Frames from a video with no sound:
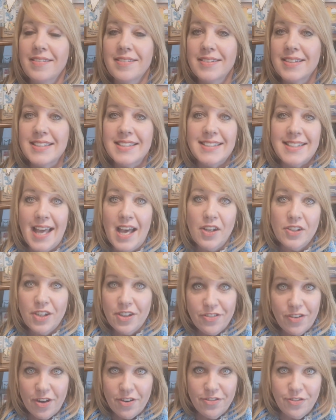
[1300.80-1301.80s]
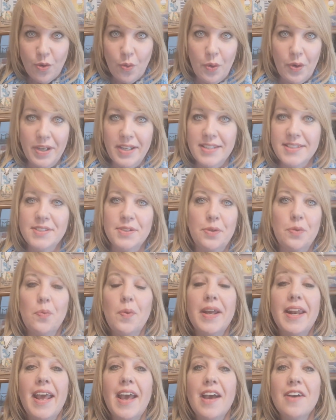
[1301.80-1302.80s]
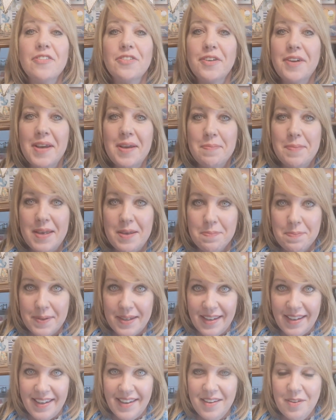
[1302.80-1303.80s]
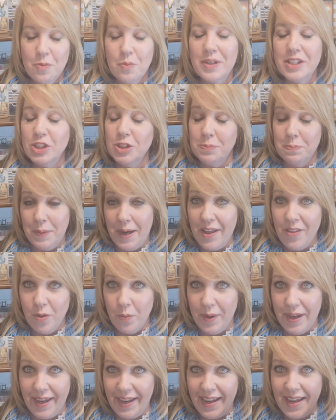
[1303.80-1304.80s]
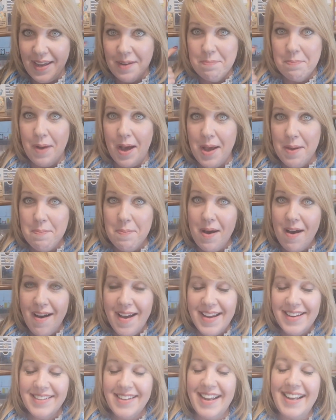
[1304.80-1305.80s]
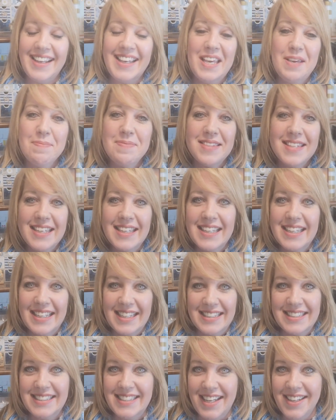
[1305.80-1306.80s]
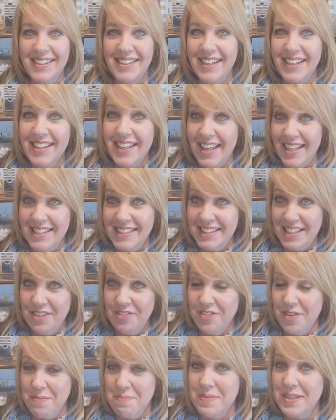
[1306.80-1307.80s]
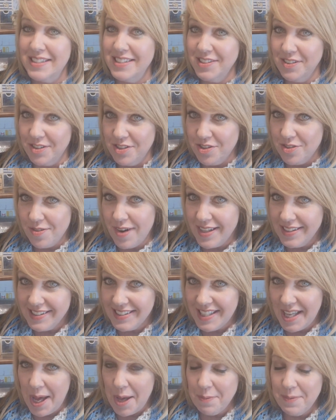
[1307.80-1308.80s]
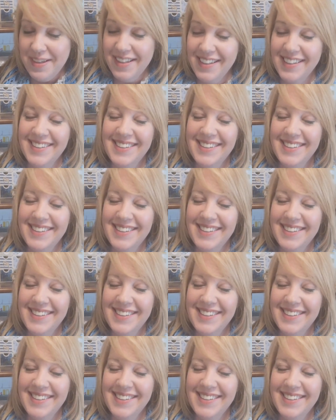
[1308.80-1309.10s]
the sound of our voice, or whatever it may be, which, by the way, in my mind, I keep thinking I sound like Casey from Mr. Dress Up.